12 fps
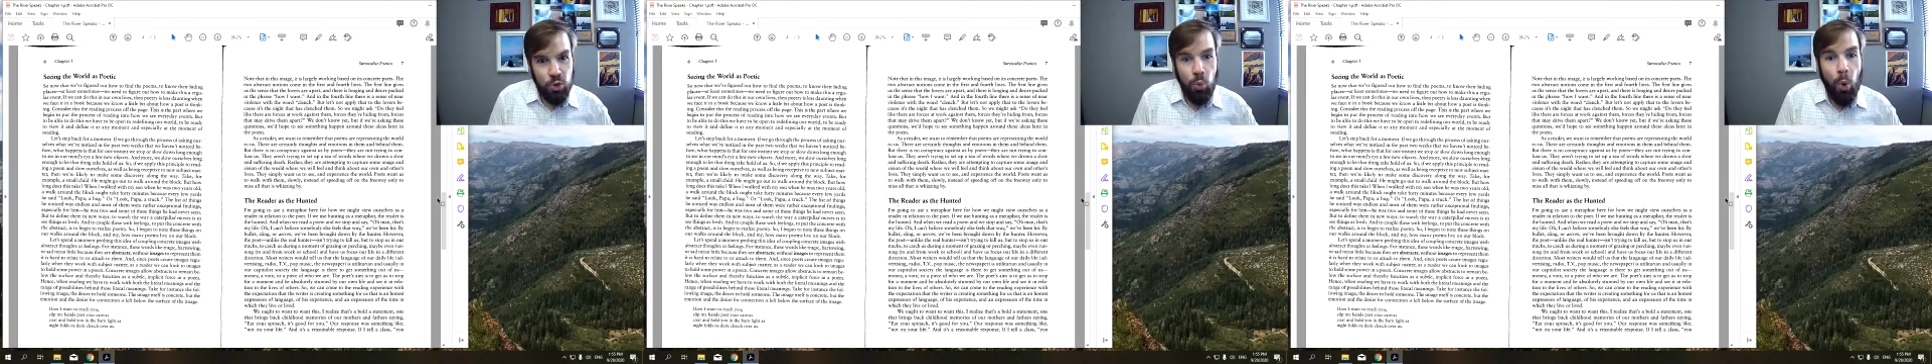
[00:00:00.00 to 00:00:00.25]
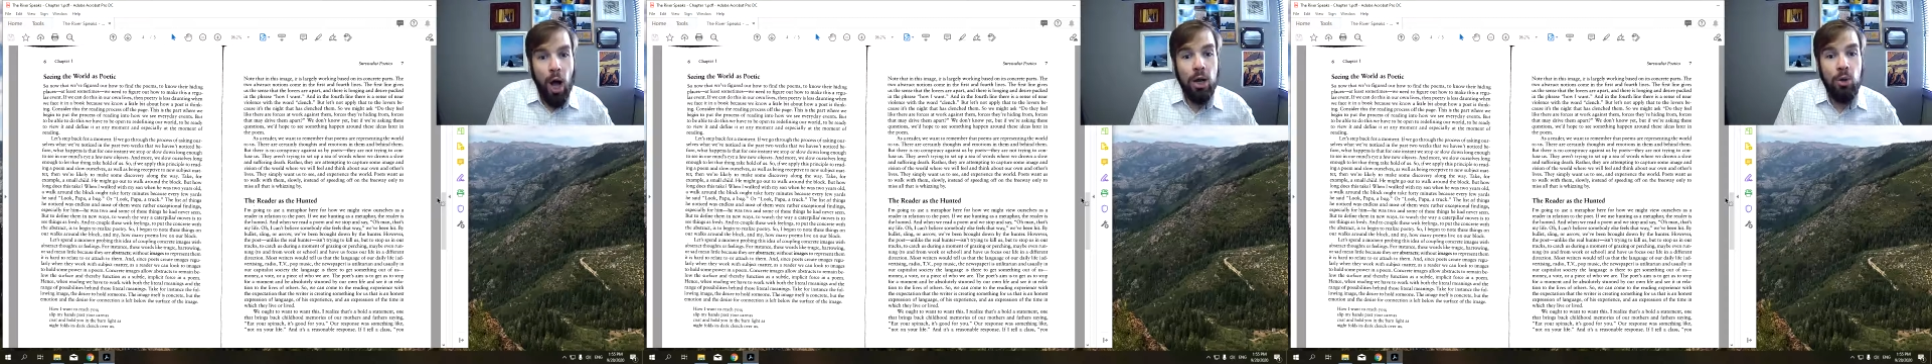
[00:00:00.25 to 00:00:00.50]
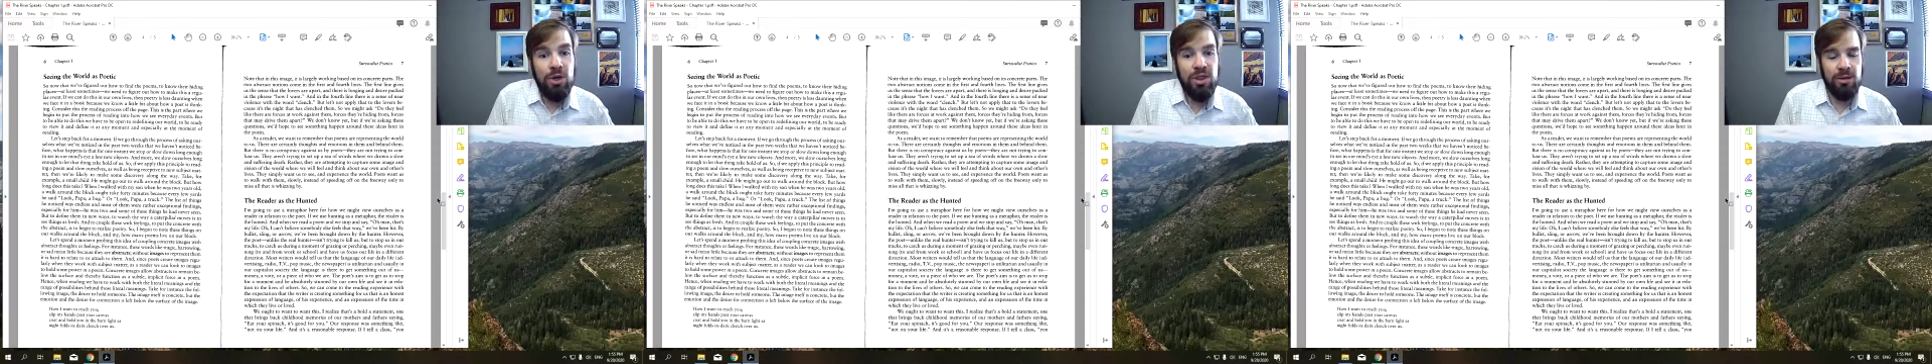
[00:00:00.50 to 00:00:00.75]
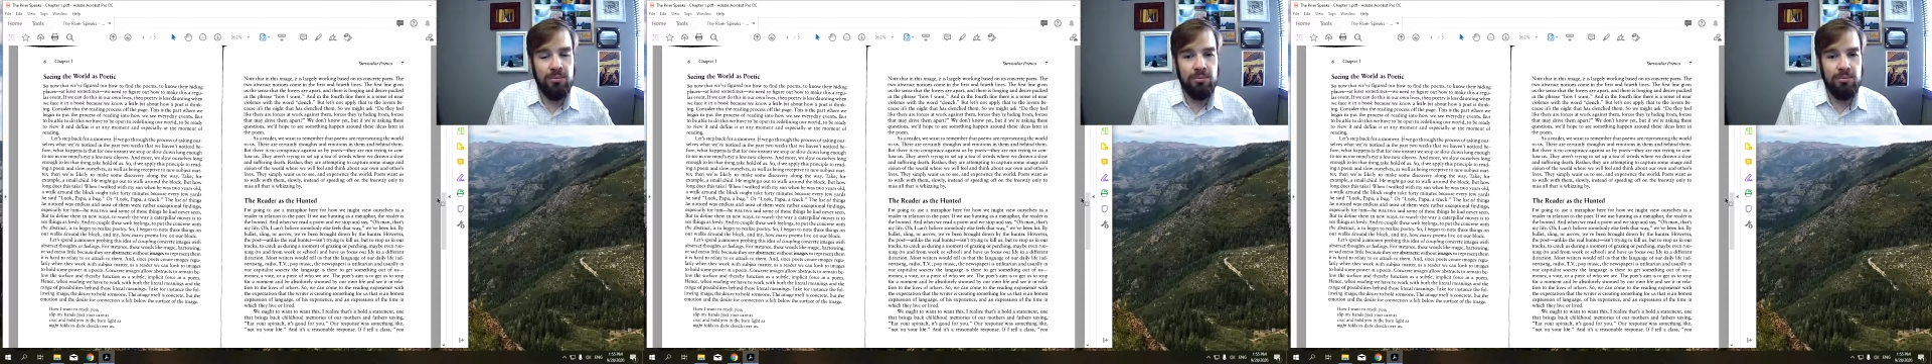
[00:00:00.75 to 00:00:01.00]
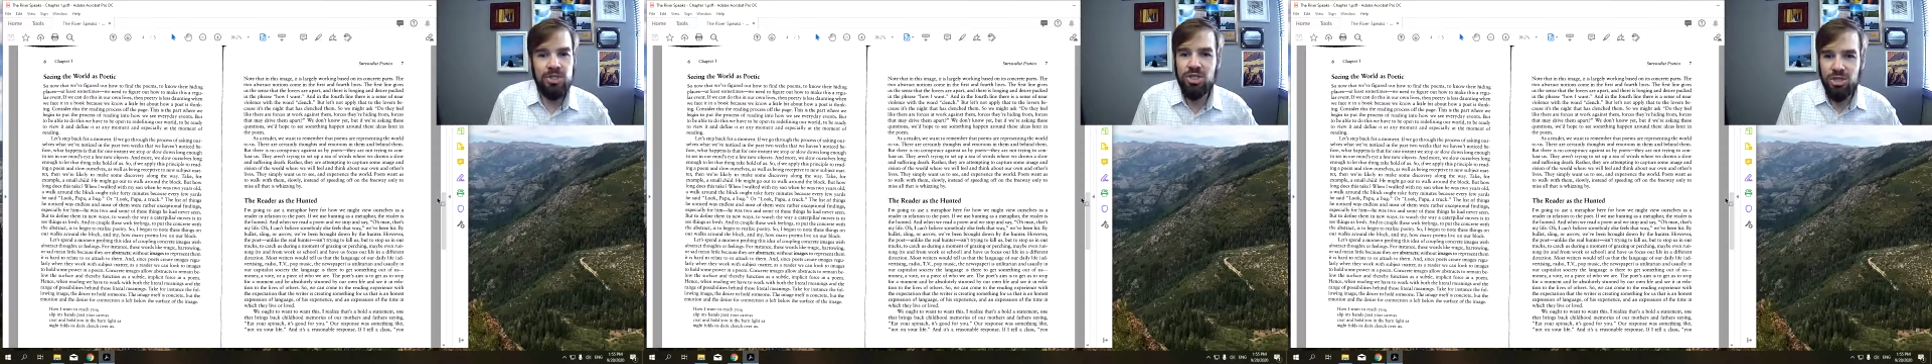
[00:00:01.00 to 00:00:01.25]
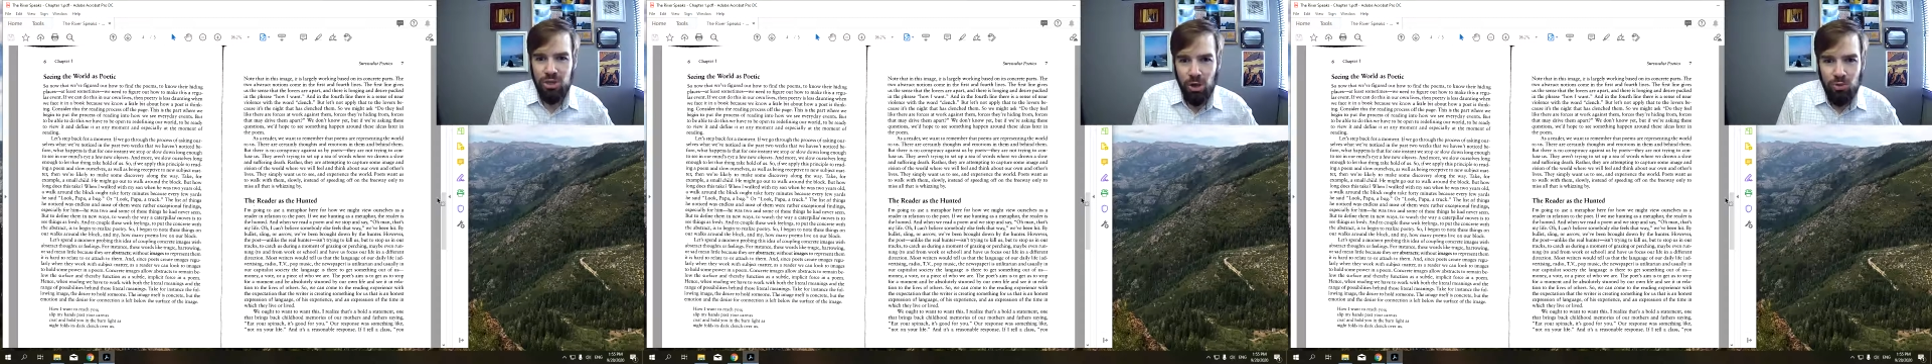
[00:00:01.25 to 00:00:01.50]
walk with them
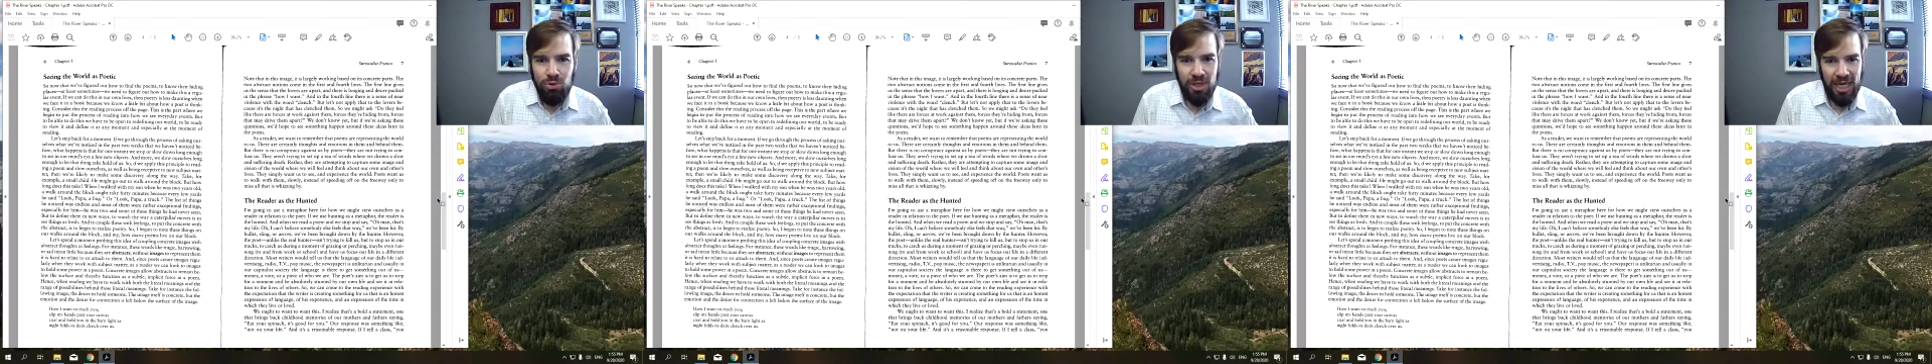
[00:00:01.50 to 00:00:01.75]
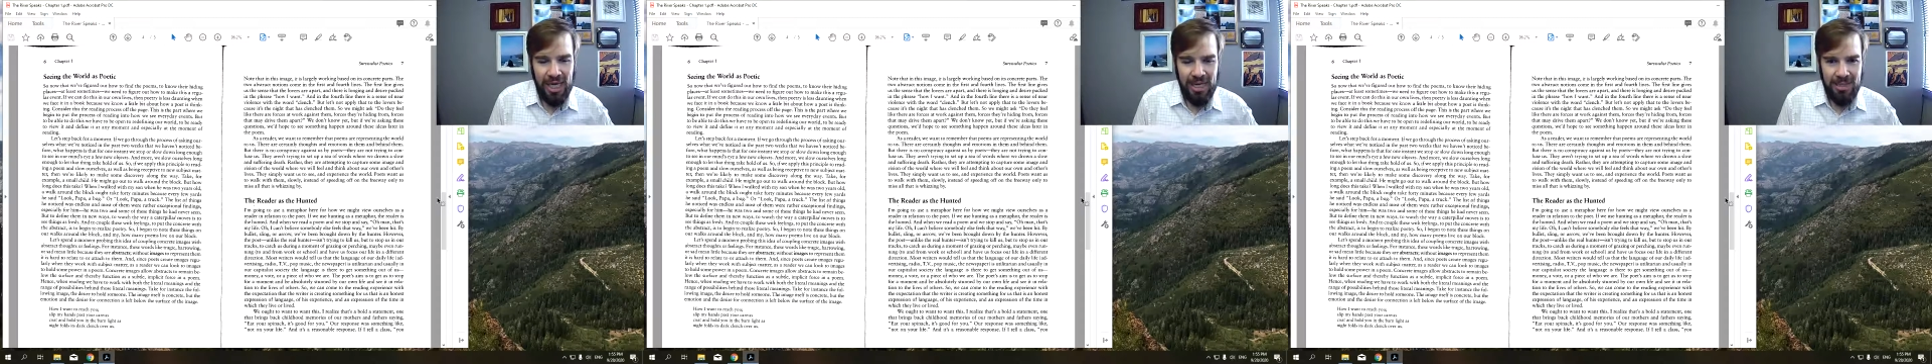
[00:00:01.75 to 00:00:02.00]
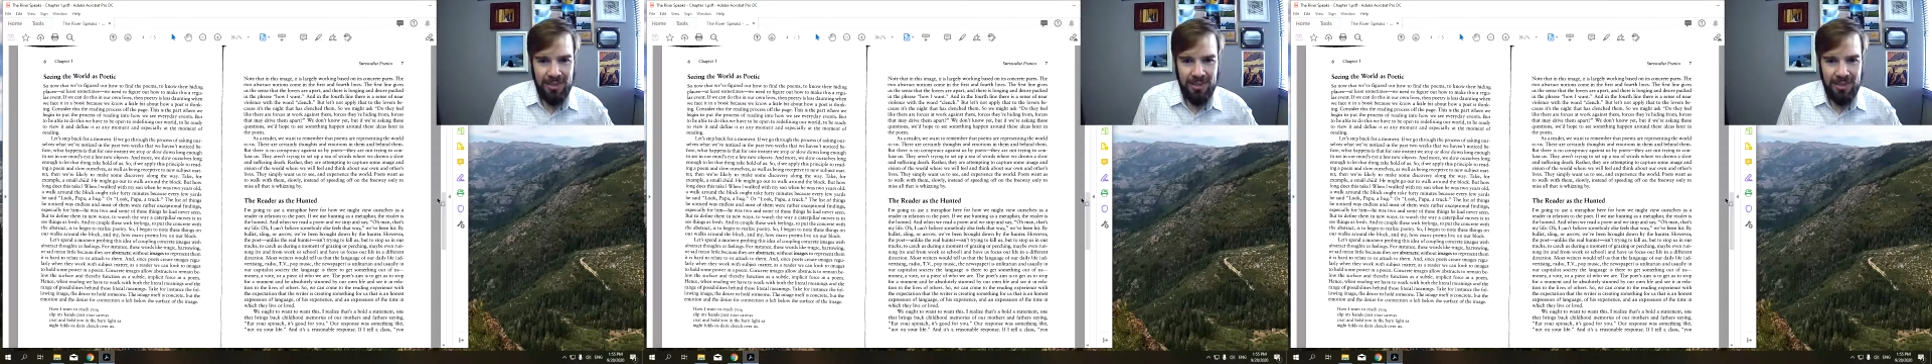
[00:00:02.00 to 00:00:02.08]
slowly,